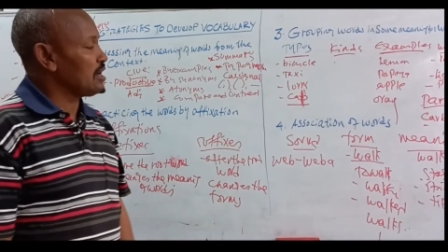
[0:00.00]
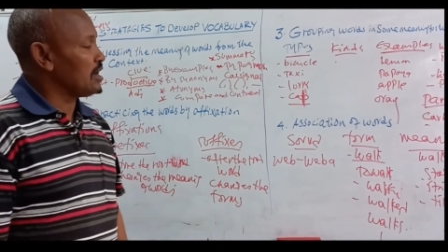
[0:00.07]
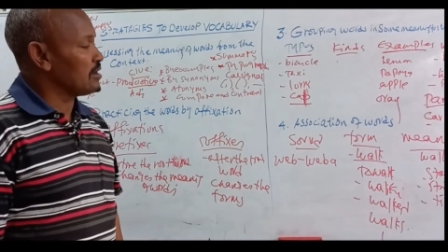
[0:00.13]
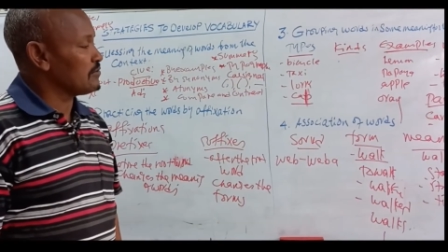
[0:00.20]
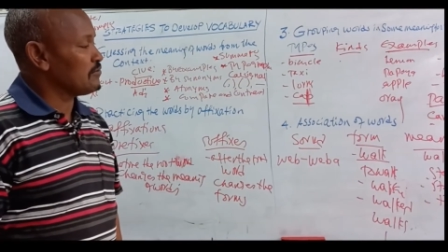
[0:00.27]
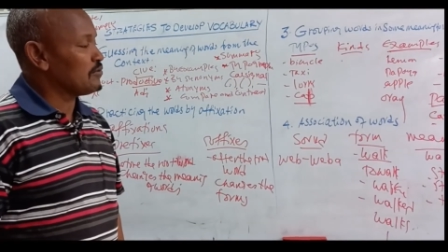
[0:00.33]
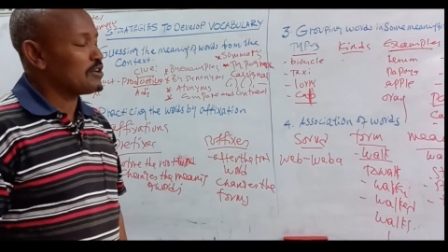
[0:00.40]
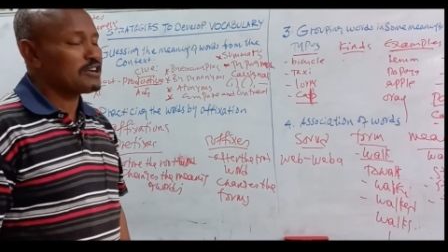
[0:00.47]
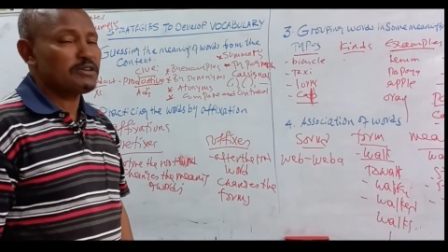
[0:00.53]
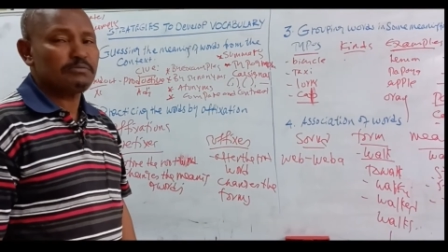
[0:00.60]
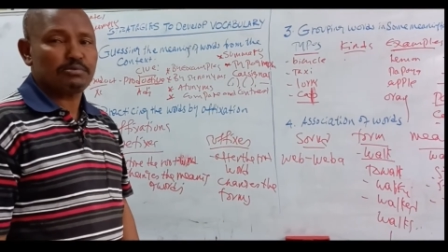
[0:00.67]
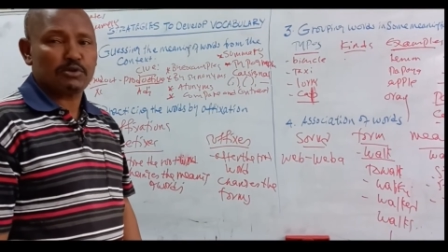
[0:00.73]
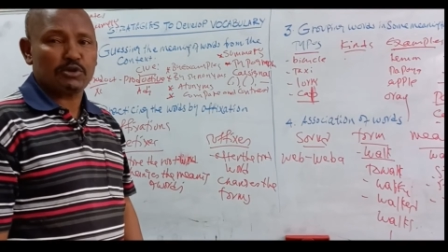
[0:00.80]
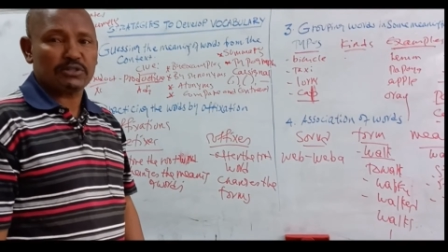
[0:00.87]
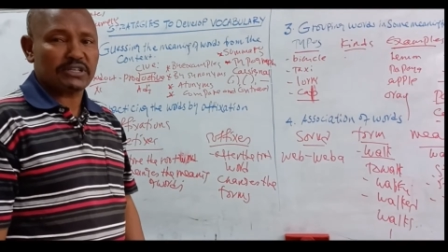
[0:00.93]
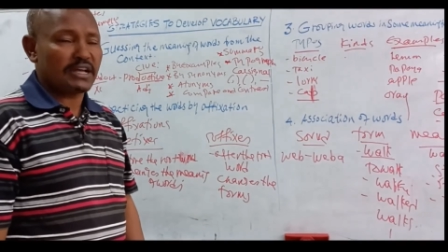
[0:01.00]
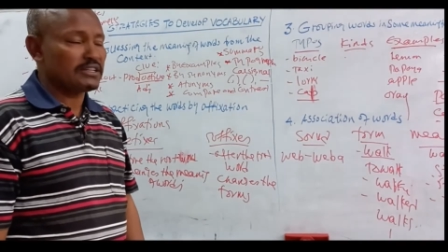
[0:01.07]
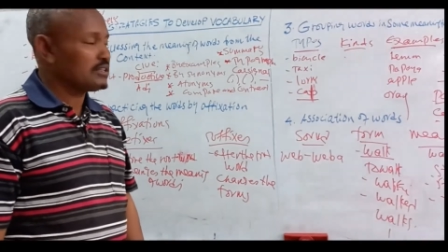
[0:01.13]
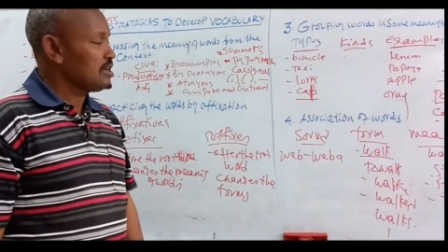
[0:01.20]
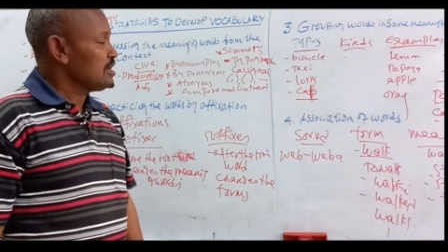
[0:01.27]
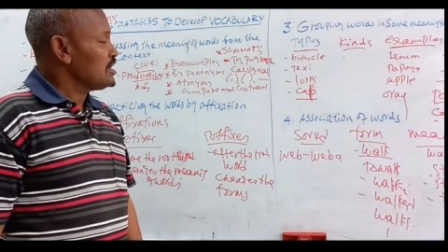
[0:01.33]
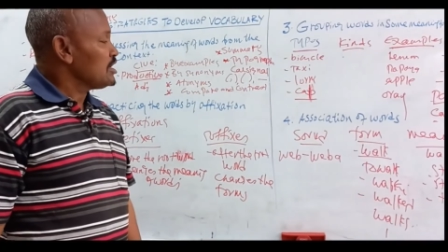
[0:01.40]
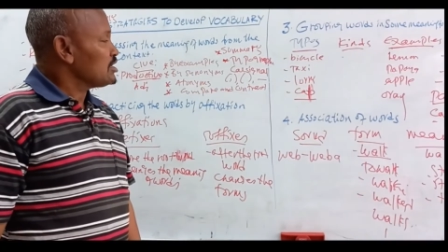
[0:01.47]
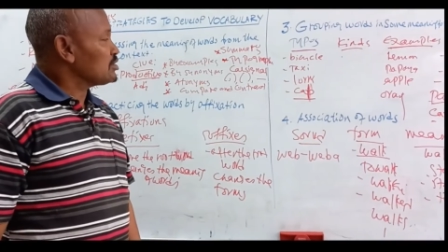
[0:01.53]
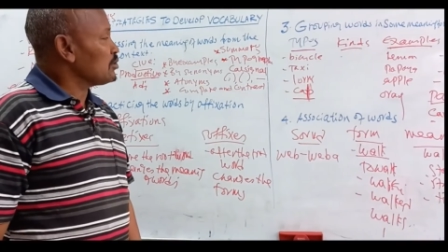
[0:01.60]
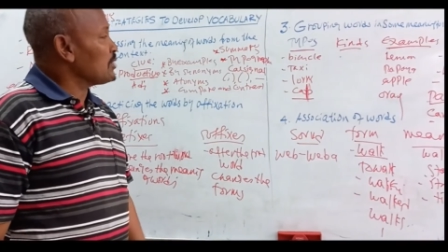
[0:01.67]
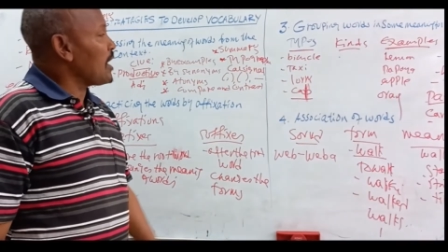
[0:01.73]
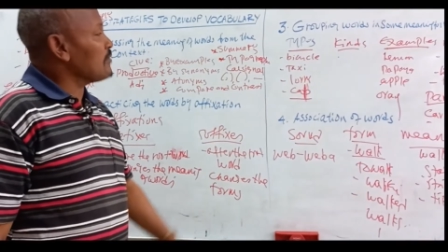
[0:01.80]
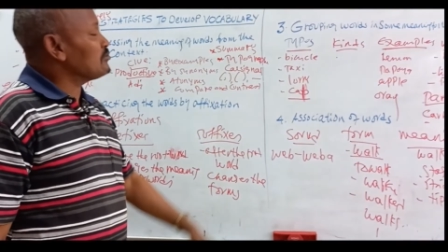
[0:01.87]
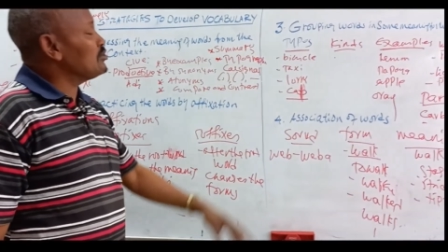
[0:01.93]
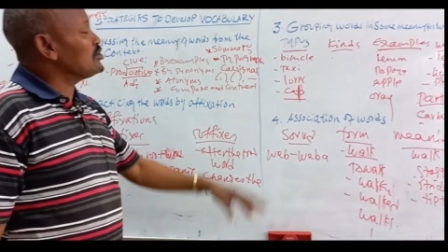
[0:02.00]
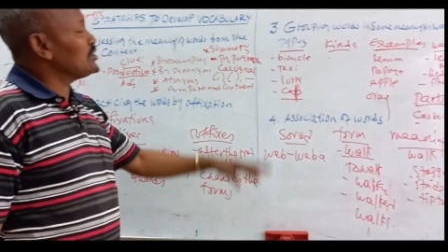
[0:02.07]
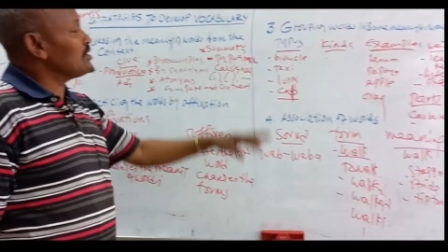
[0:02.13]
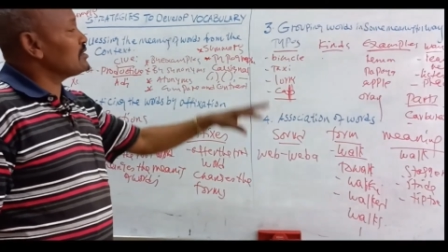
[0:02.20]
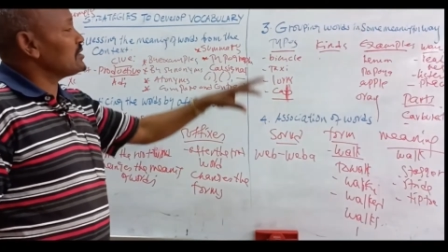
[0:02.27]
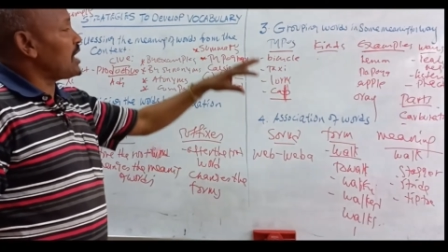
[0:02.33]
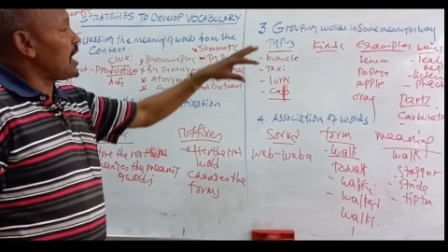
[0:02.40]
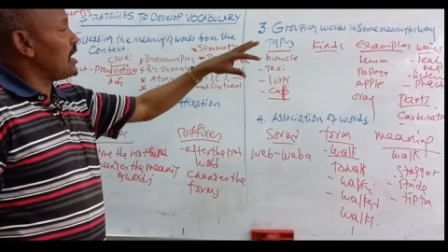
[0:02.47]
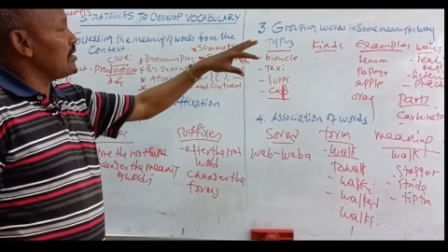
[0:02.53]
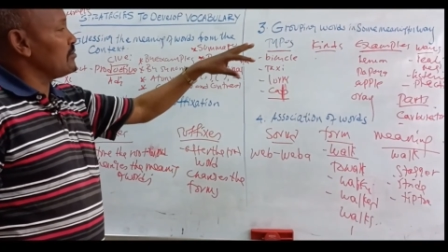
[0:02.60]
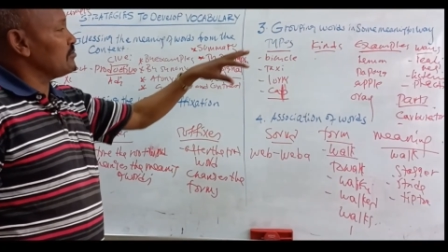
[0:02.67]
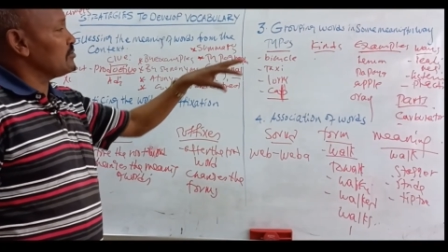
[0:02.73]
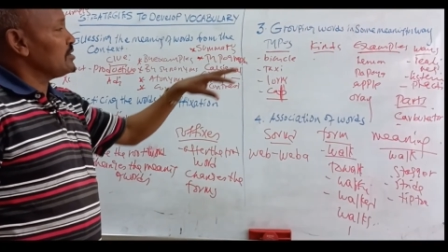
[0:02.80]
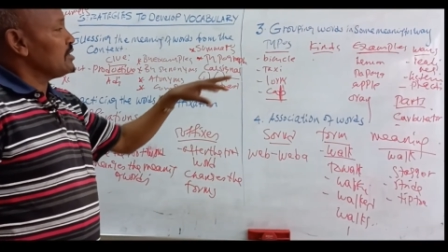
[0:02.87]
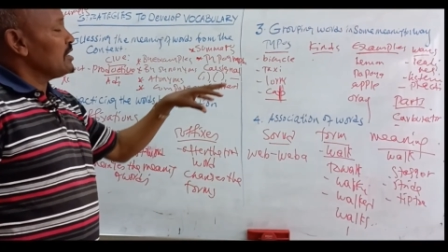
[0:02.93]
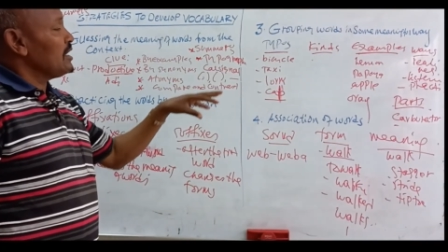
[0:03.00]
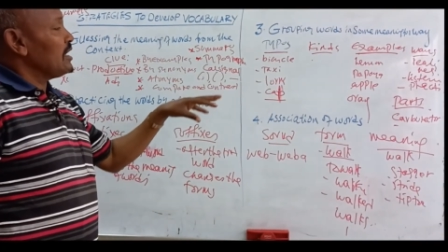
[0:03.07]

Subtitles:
are very important, so we have to just have